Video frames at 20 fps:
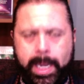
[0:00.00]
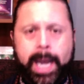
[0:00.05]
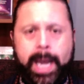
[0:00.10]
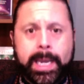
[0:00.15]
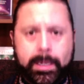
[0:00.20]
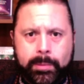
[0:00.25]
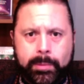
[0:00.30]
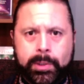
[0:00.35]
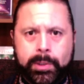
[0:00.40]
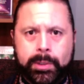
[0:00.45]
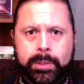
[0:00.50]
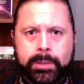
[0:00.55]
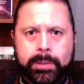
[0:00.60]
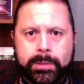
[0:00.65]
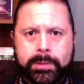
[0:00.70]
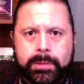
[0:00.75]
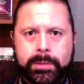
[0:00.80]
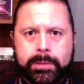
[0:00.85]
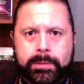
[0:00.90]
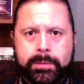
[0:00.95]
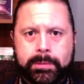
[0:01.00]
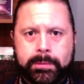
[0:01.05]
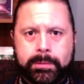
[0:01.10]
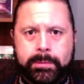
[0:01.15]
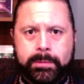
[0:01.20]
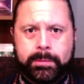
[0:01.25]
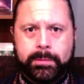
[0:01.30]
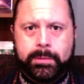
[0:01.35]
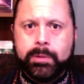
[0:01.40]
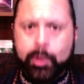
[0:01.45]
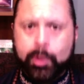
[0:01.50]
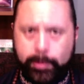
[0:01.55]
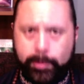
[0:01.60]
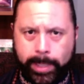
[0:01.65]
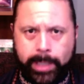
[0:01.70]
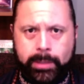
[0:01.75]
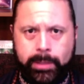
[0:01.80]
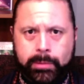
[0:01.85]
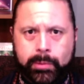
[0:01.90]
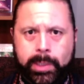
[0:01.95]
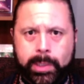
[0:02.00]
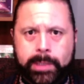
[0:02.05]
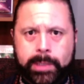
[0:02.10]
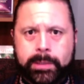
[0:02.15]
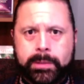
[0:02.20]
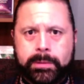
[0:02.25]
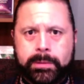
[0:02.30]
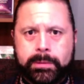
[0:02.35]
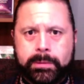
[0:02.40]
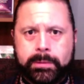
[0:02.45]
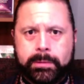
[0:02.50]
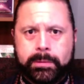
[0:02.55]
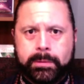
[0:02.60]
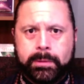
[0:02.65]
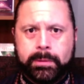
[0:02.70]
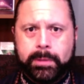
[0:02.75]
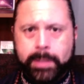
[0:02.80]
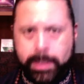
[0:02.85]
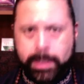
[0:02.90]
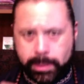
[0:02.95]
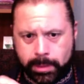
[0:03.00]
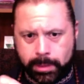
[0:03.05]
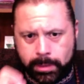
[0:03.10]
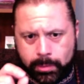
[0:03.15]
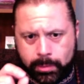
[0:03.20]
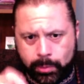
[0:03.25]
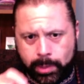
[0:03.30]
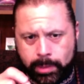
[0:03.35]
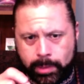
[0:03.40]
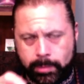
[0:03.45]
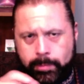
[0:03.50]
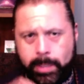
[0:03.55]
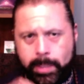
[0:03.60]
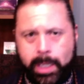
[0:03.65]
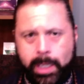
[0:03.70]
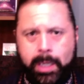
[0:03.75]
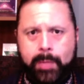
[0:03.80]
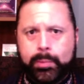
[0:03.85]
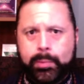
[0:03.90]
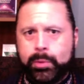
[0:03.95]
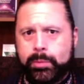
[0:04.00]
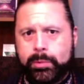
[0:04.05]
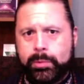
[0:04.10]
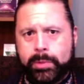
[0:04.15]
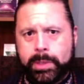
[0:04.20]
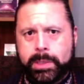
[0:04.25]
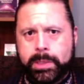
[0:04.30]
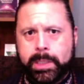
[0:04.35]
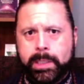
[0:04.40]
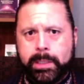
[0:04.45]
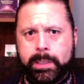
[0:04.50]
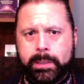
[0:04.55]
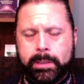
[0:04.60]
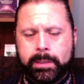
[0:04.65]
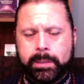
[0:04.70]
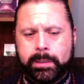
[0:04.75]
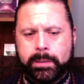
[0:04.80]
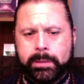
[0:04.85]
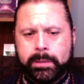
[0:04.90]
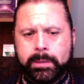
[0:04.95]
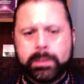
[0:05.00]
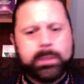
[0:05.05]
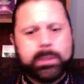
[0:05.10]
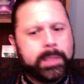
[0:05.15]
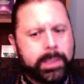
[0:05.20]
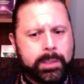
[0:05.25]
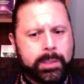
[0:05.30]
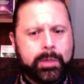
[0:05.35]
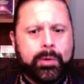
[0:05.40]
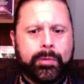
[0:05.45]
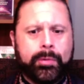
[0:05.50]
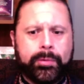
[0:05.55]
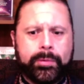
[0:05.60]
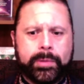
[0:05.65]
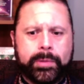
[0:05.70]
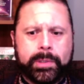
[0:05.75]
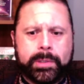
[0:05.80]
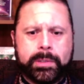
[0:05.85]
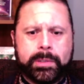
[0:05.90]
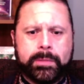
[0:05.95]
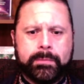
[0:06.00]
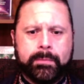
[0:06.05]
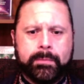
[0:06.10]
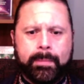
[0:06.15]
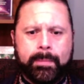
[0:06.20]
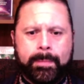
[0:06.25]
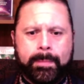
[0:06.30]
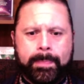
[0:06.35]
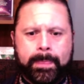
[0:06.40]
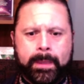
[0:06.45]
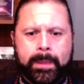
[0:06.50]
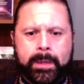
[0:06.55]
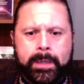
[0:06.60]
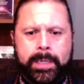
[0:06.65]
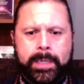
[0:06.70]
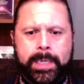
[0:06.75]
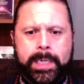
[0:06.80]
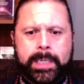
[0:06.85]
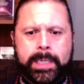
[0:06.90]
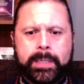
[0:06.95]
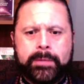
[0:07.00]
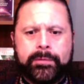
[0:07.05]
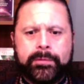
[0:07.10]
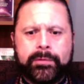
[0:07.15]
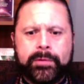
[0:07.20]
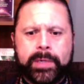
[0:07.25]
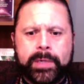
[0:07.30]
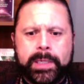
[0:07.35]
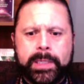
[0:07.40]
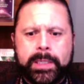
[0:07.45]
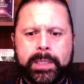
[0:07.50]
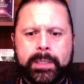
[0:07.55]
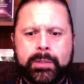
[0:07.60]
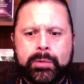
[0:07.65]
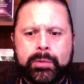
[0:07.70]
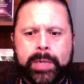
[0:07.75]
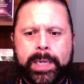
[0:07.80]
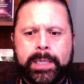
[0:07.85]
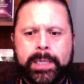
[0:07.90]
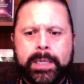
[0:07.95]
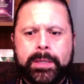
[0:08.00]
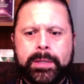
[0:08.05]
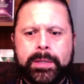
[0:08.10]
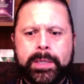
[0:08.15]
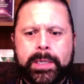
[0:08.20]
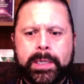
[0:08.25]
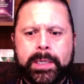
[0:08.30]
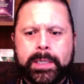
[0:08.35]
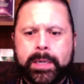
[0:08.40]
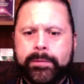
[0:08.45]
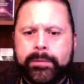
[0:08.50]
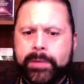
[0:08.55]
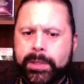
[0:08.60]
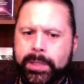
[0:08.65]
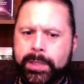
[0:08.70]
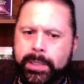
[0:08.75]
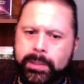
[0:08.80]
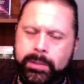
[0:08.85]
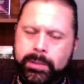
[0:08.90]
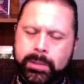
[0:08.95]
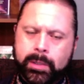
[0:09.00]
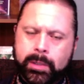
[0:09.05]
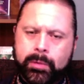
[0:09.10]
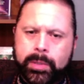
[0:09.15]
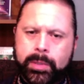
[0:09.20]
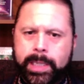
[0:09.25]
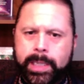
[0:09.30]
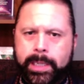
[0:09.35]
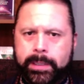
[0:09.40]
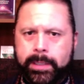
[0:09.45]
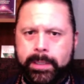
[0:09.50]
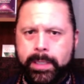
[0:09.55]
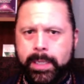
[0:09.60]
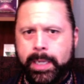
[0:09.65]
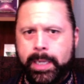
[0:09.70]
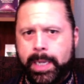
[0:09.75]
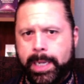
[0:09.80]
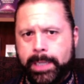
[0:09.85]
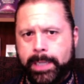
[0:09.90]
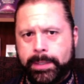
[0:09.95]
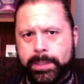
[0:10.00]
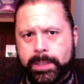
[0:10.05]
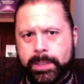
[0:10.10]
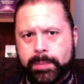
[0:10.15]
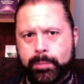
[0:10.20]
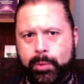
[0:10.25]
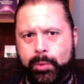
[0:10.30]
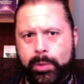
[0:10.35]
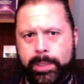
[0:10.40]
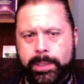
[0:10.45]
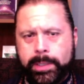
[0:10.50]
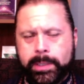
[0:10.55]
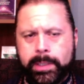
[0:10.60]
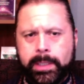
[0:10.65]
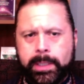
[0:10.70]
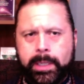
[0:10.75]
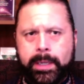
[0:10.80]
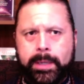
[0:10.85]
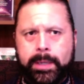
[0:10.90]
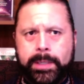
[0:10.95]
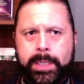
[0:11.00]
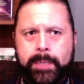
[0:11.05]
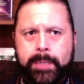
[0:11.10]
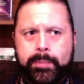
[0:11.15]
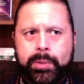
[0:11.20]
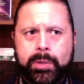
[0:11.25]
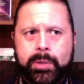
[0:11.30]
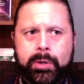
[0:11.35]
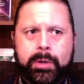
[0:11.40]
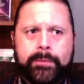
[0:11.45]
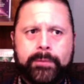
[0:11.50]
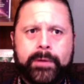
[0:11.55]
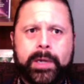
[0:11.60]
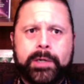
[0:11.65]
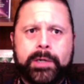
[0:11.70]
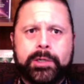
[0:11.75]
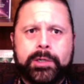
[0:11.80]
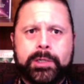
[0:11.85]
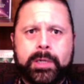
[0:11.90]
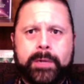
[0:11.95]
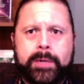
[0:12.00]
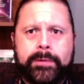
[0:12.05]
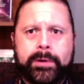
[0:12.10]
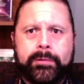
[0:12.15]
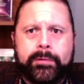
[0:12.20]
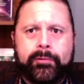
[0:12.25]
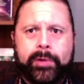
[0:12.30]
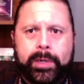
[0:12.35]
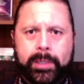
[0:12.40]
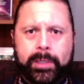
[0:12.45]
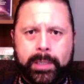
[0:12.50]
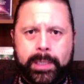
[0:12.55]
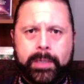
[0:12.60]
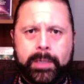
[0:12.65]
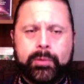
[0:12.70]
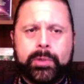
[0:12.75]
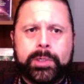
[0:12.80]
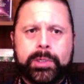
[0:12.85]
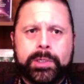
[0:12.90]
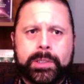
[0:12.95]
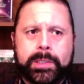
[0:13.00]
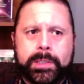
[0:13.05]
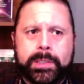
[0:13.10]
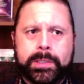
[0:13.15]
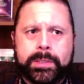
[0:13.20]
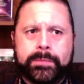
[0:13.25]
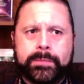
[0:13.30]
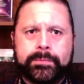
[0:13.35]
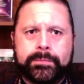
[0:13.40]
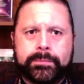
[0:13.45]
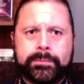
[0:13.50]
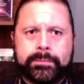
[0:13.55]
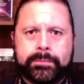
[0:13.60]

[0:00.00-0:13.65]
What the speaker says: I am yours, no matter what. This is what Mahaprabhu is saying here. So let's go through this. He can freely do anything and everything. So again, at this point, the pure Vaishnava relinquishes